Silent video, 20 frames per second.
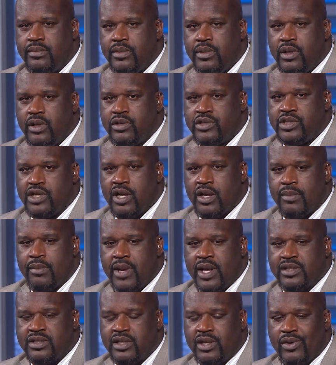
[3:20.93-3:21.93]
You know, Chuck
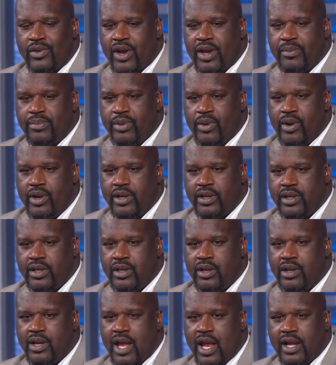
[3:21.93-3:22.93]
makes a great point. You
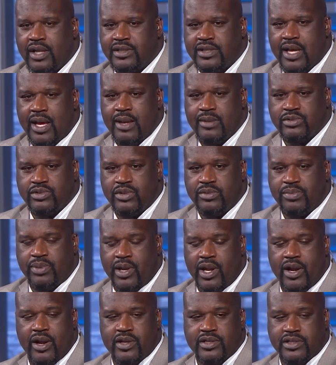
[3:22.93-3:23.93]
know, a lot of times when
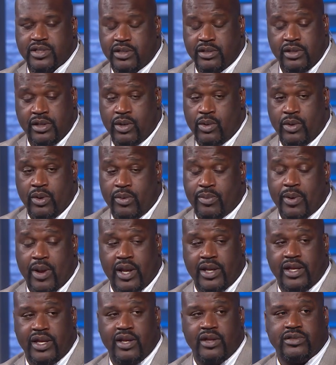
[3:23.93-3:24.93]
players, and, you know, we were
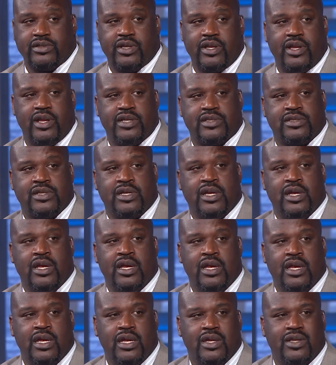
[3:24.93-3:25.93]
probably guilty of this,
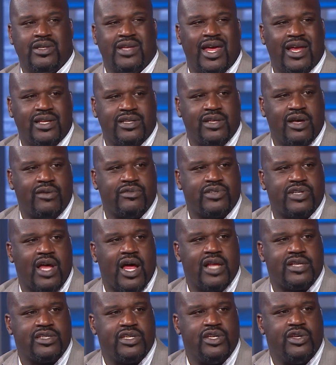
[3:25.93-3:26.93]
you take tough
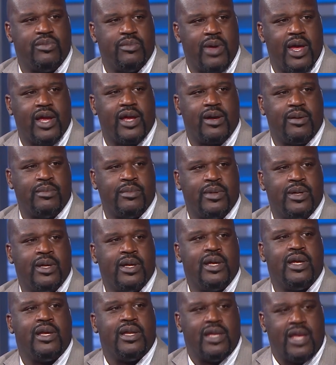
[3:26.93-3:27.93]
shots and you make them.
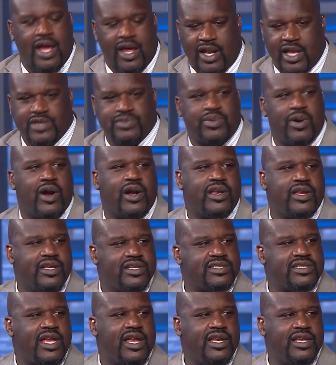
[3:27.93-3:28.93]
Now that's part of your
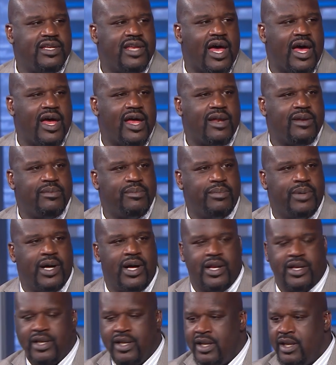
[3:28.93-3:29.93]
steady diet.
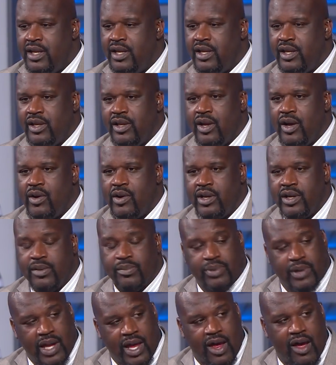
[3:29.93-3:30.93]
But, you know, in the
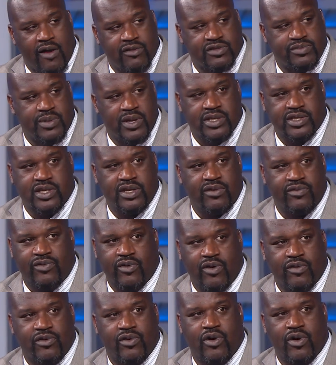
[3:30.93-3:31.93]
playoffs, especially in the
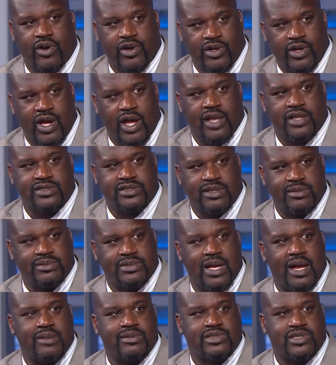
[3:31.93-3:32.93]
fourth quarter, you got to
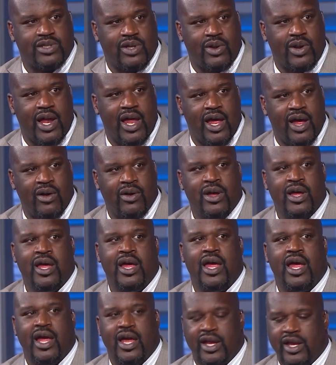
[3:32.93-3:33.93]
sometimes slow down
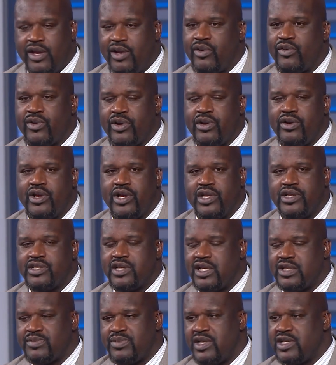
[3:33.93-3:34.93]
and get a real good
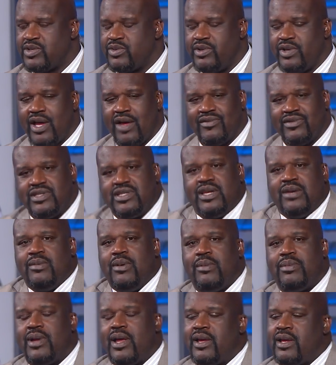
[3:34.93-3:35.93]
shot, especially when you have a team
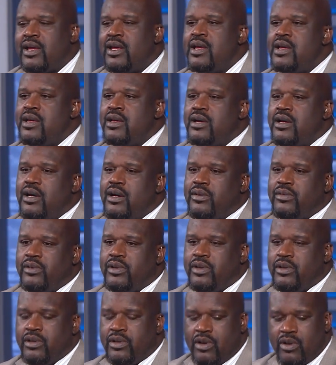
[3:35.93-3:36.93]
up like,
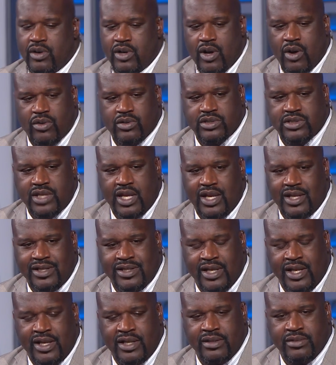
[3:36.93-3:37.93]
you know, Golden State
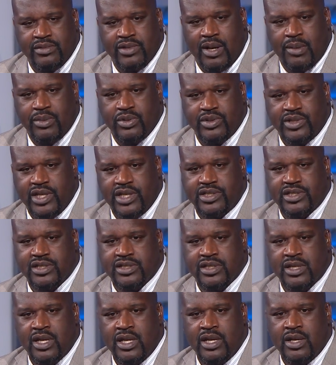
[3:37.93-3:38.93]
in double
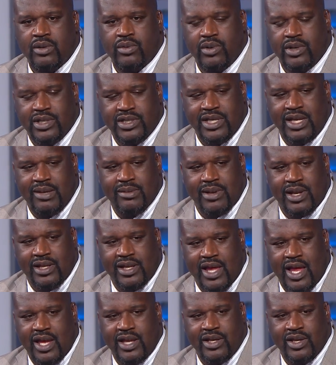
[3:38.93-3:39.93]
digits. With a team like
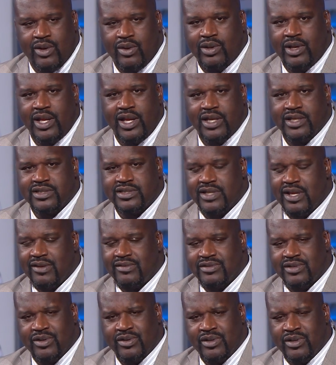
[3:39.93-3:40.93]
that, no lead is safe.
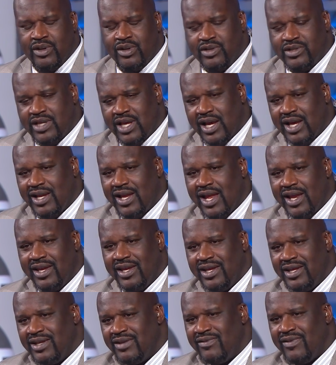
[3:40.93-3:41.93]
So, you know, you take a lot of
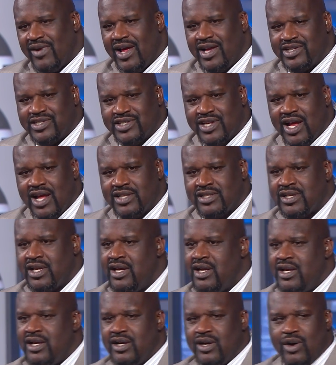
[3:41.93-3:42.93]
ill-advised shots.
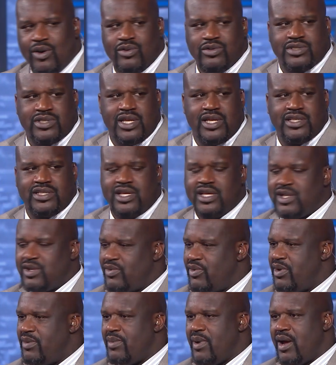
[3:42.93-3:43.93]
Golden State get the
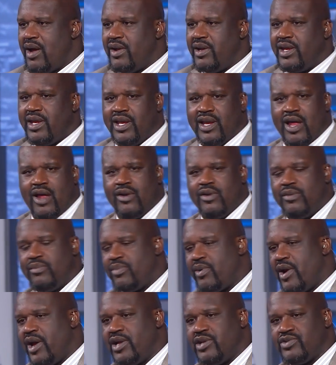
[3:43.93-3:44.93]
rebound, they get out on the
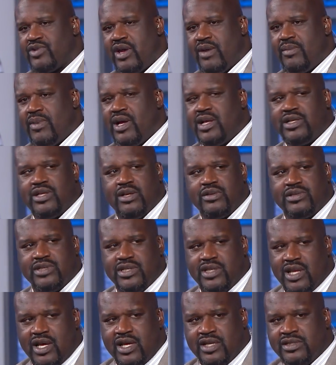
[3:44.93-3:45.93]
break. Draymond does what he
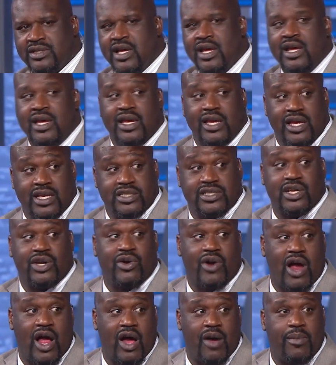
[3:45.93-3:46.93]
does, gets the
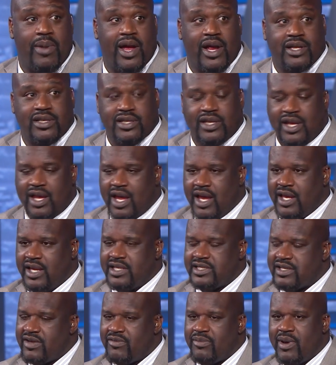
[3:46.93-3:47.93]
crowd back into the game,
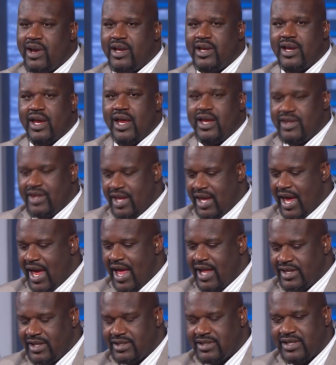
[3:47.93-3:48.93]
gets everybody in the game. They
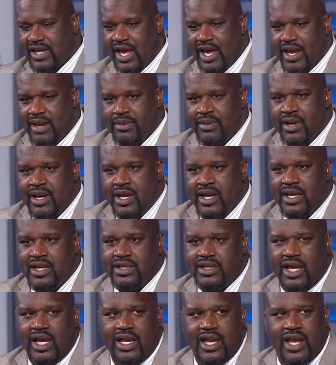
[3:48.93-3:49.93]
had this game,
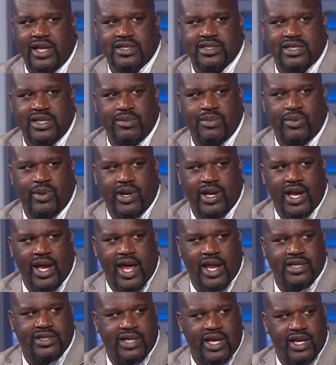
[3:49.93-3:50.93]
they let it slip away. They got
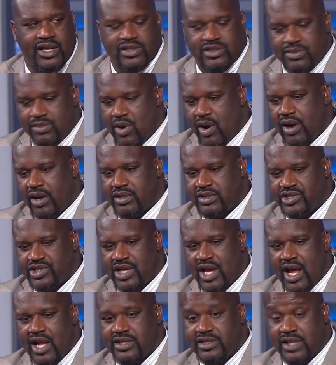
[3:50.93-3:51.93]
to take smarter
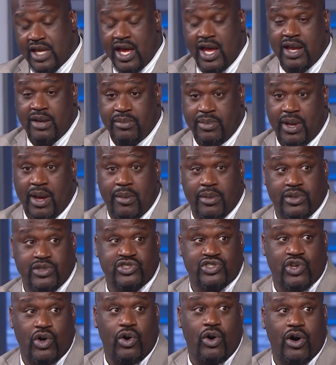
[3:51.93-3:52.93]
shots and be able to
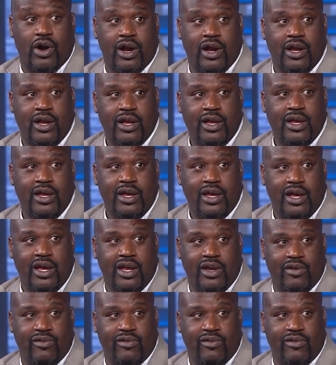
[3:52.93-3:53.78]
score in the